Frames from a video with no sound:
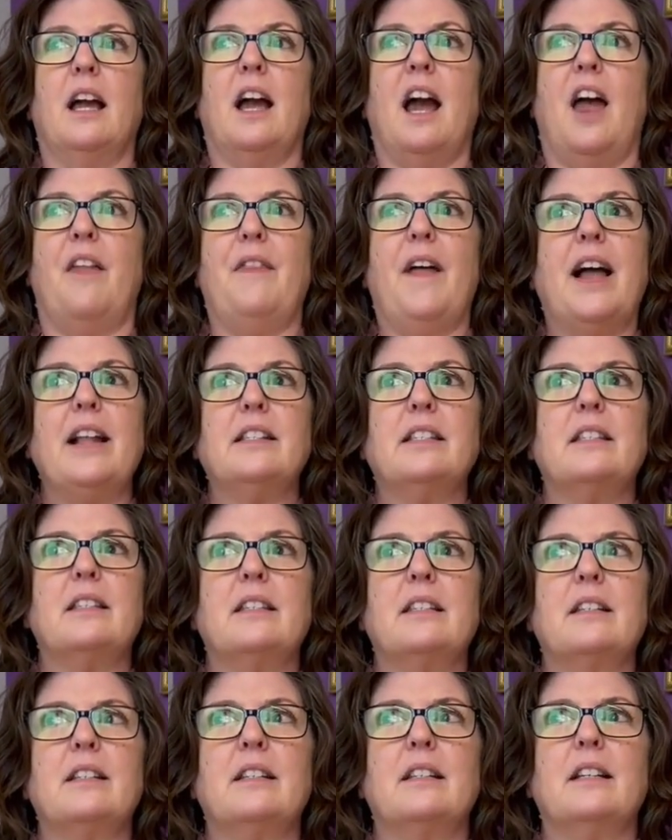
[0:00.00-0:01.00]
And
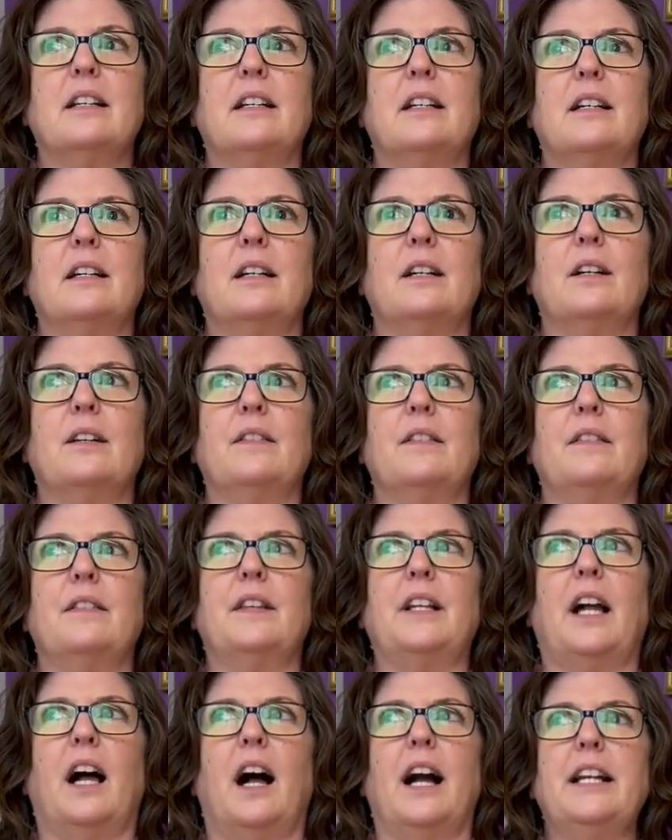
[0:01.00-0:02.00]
that's
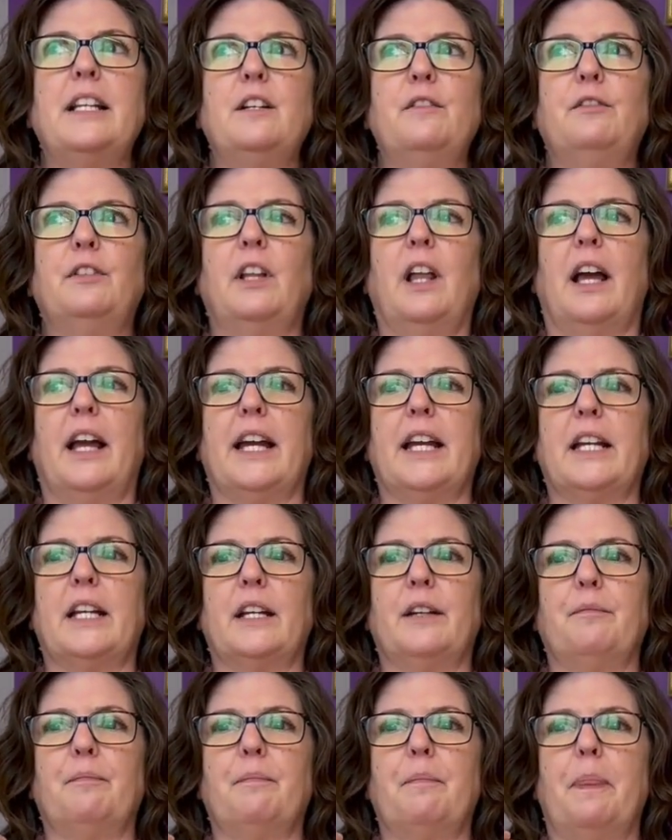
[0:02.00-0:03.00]
kind of like,
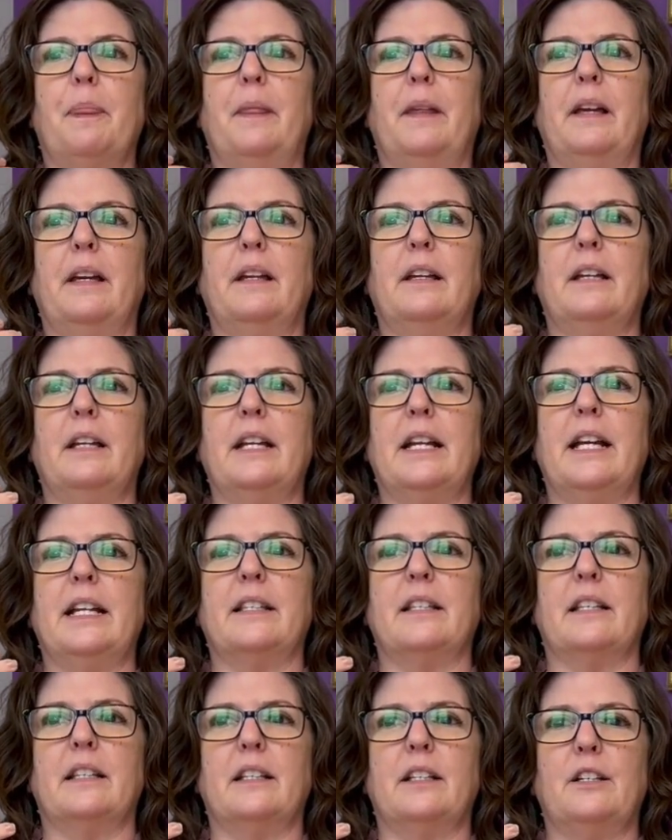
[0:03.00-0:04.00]

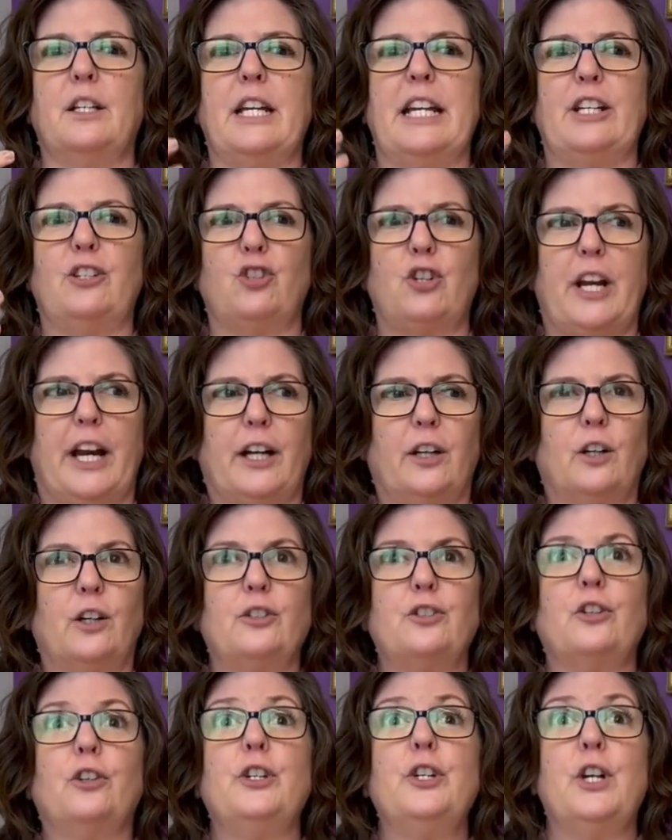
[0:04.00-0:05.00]
it's each
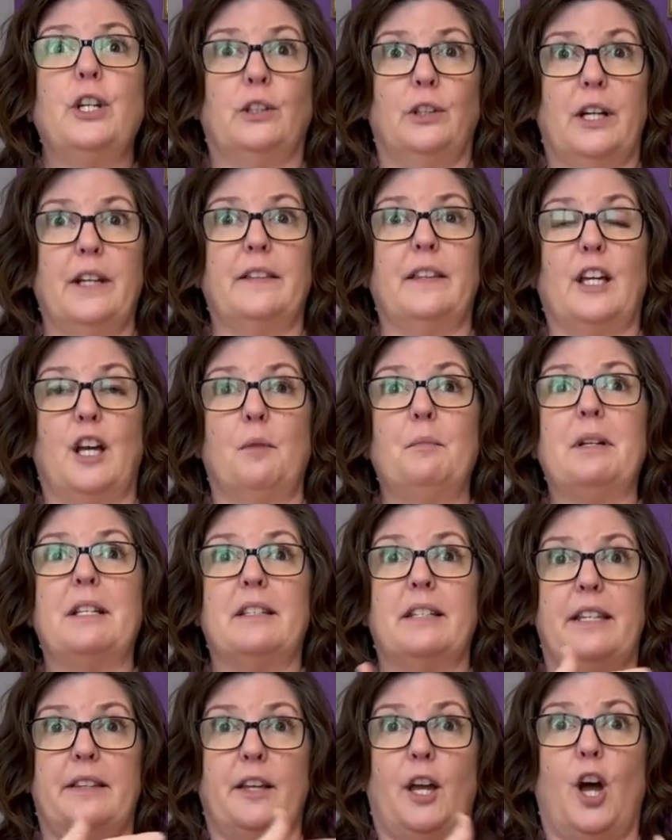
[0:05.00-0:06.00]
character, you can look at them and
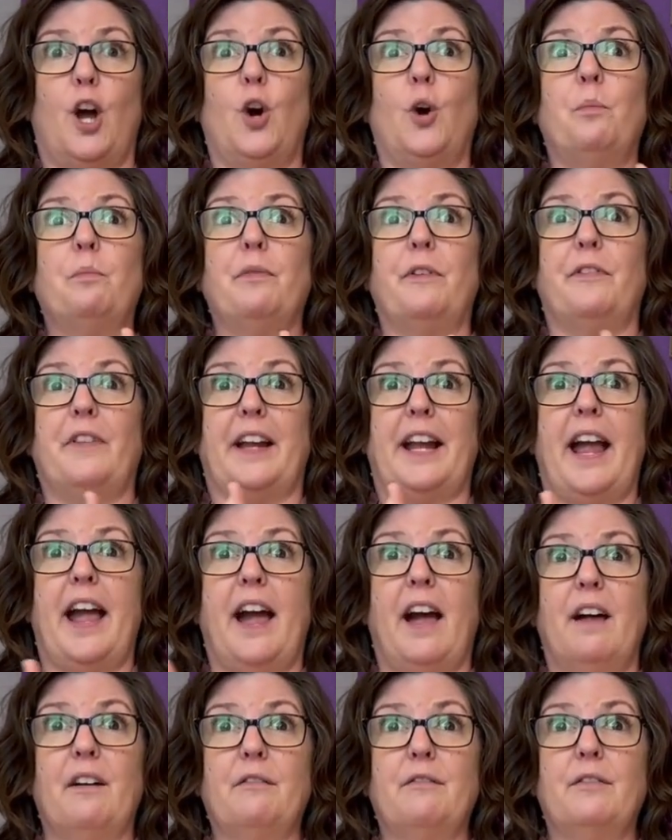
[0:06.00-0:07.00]
see the hope that they
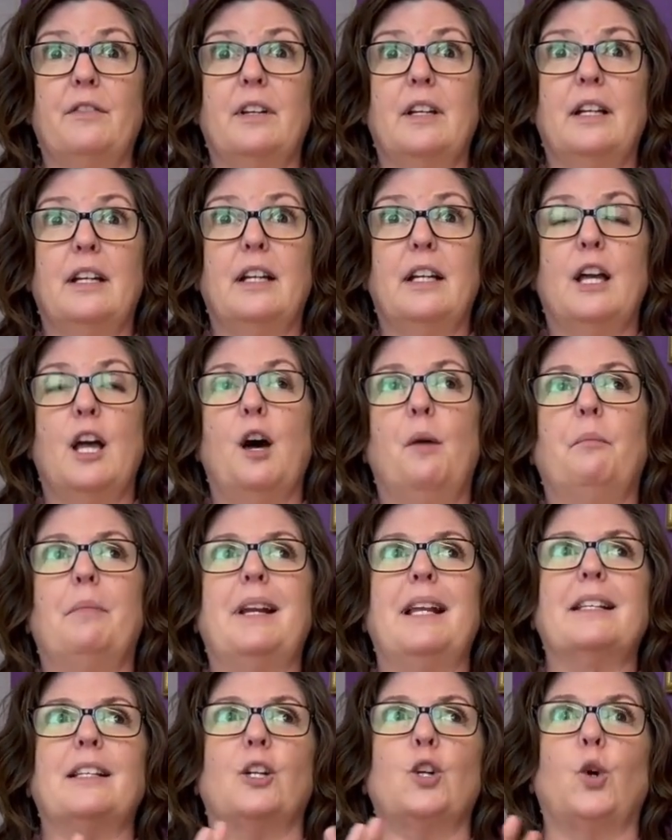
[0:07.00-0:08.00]
have. But
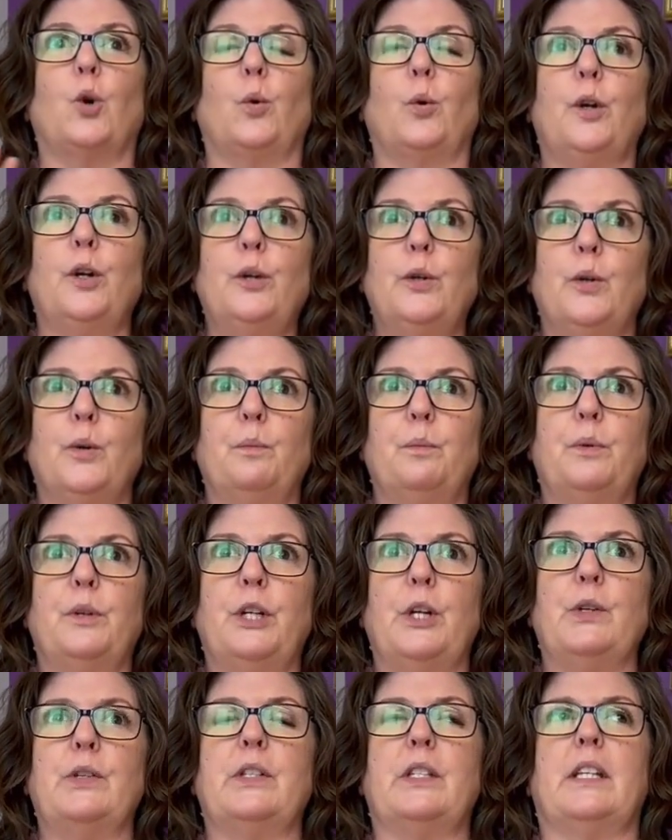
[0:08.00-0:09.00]
as a group,
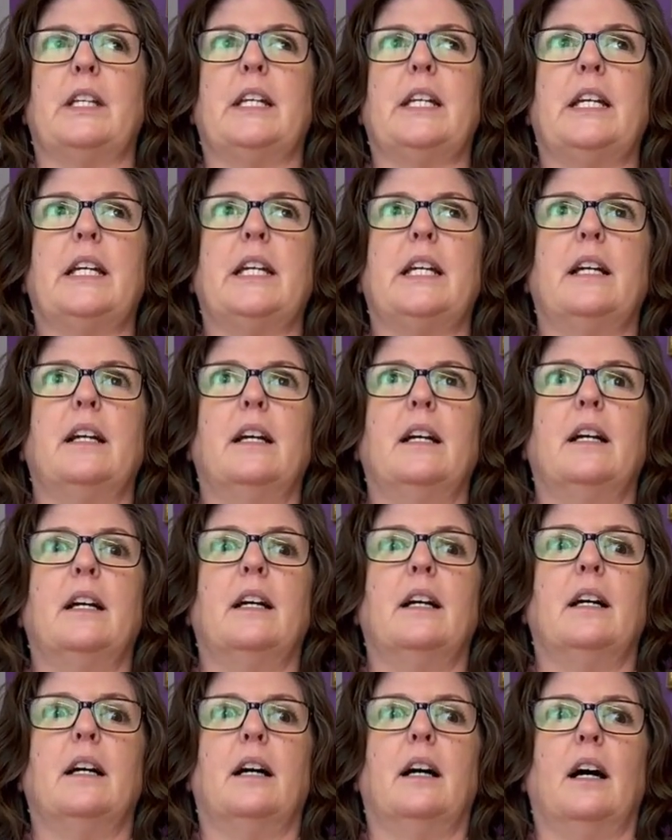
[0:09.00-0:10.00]
you see
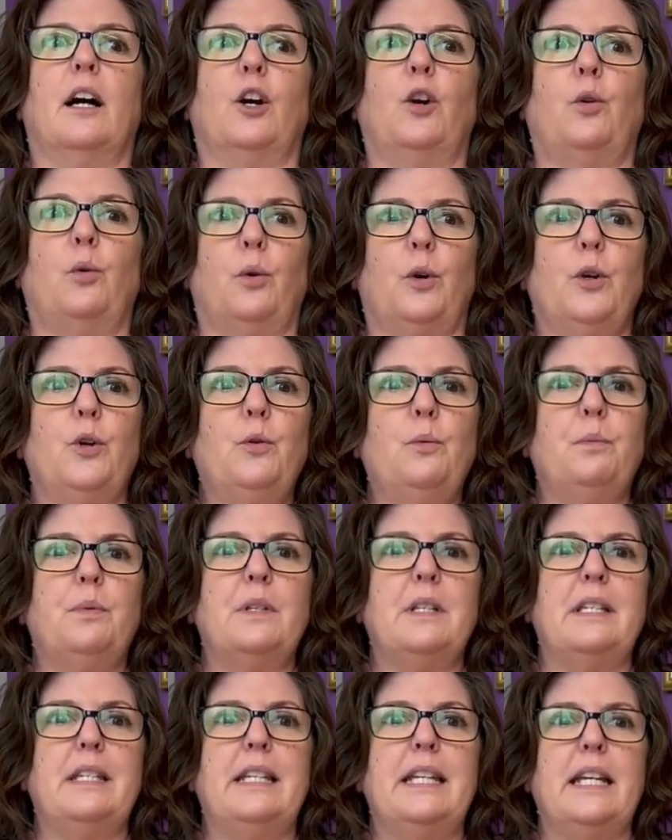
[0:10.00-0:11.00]
a group
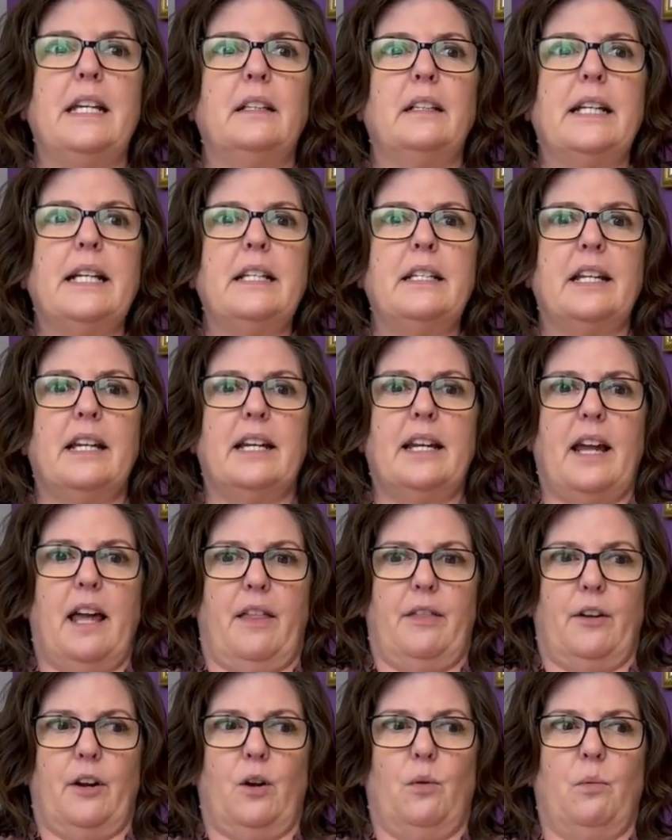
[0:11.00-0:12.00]
dealing
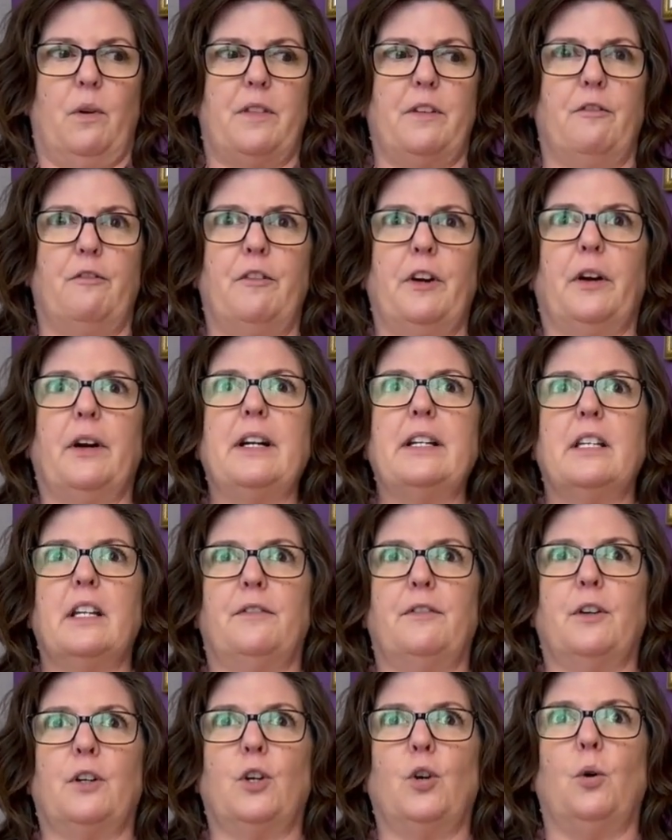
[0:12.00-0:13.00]
together with a very
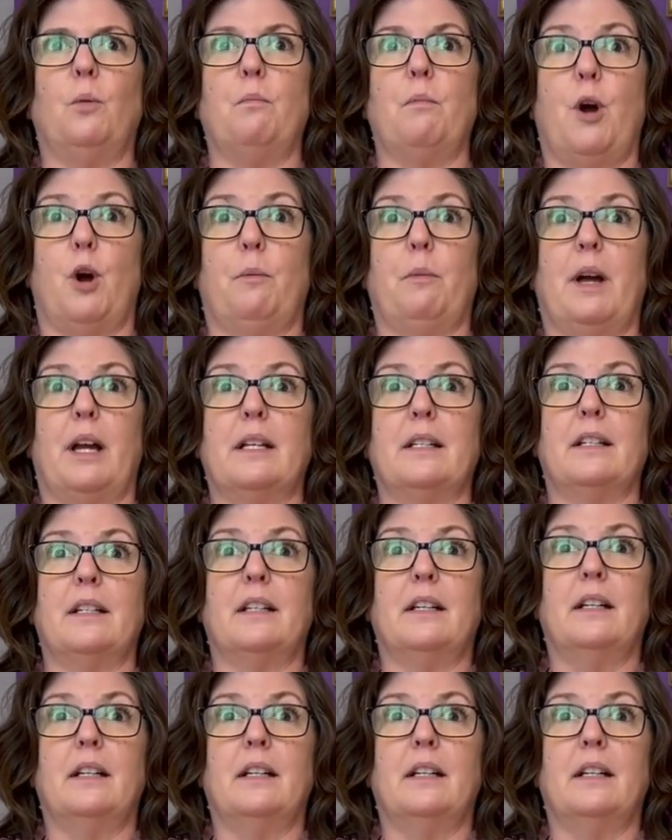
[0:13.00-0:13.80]
difficult moment,